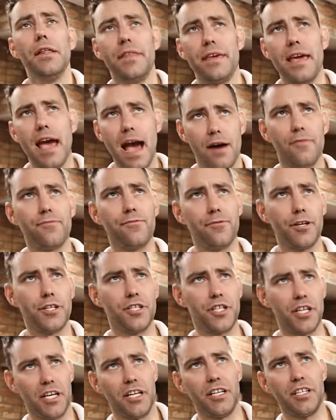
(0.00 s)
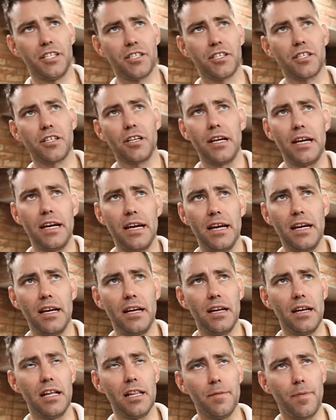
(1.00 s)
the averages
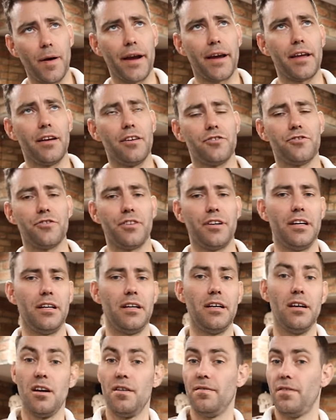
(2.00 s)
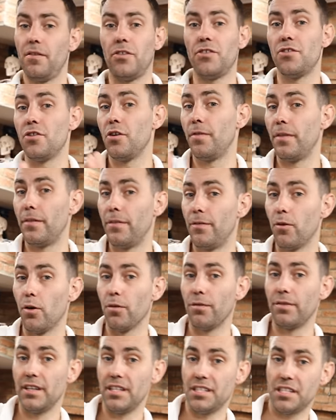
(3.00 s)
in, in the bike industry, fifty-two,
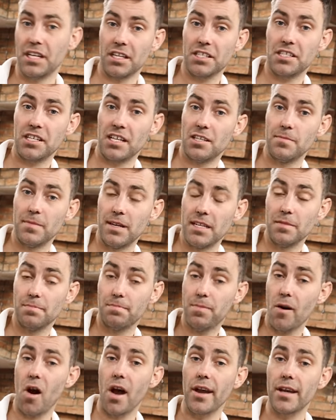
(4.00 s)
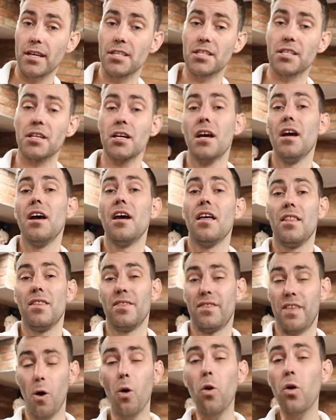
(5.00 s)
fifty-four, fifty-six centimetre bikes,
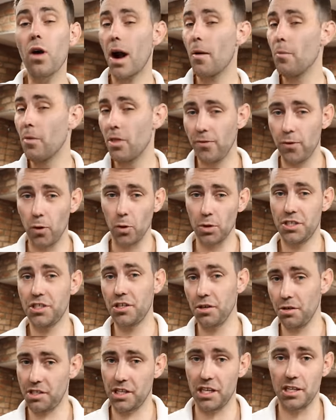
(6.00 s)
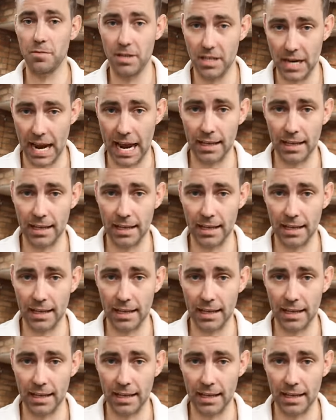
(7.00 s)
they all come with a forty-two centimetre